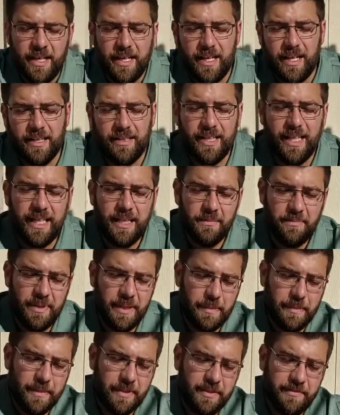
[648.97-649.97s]
A lot of
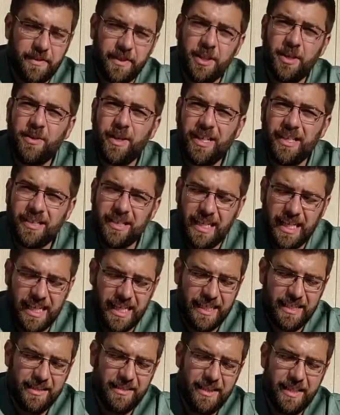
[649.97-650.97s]
people, if you go
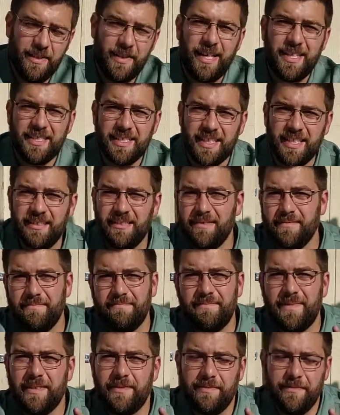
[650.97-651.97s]
online and you ask in the
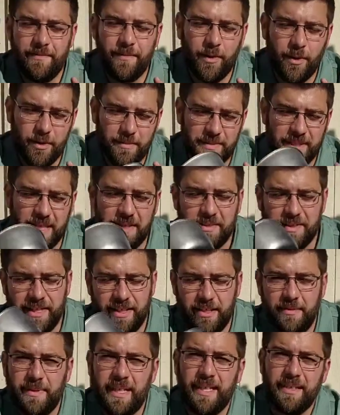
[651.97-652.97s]
different forums out
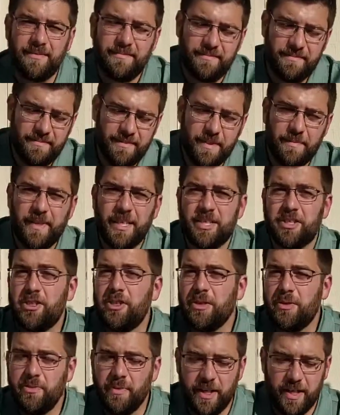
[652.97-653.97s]
there about the best
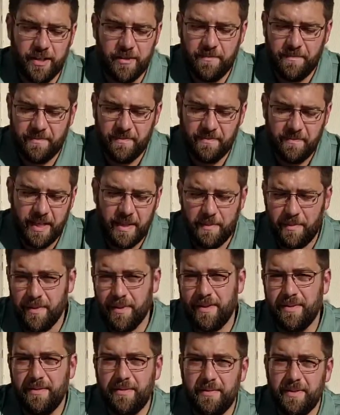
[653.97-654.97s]
cookware,
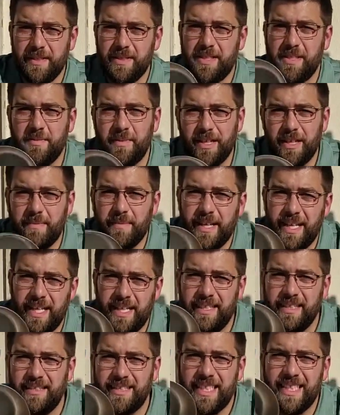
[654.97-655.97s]
people will swear
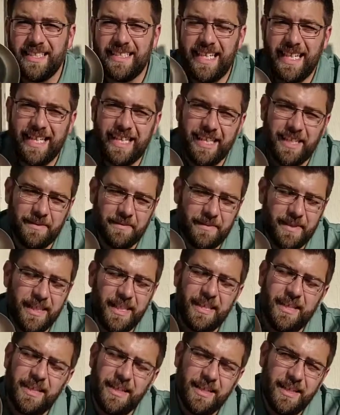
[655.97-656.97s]
by titanium.
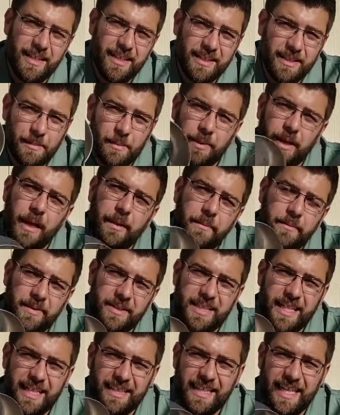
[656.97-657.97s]
The problem with
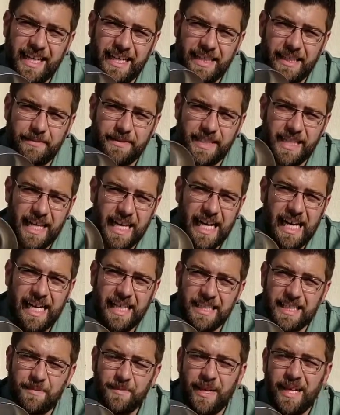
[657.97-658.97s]
titanium is the
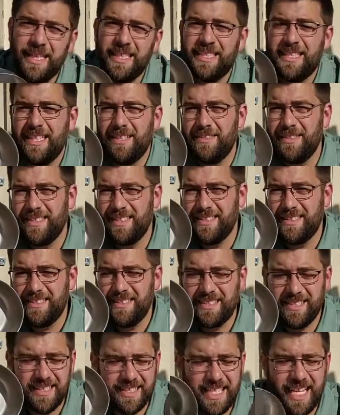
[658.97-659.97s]
hot spots are
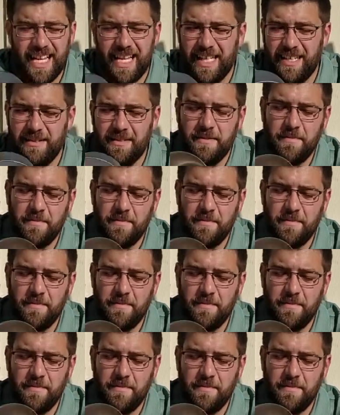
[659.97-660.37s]
insane.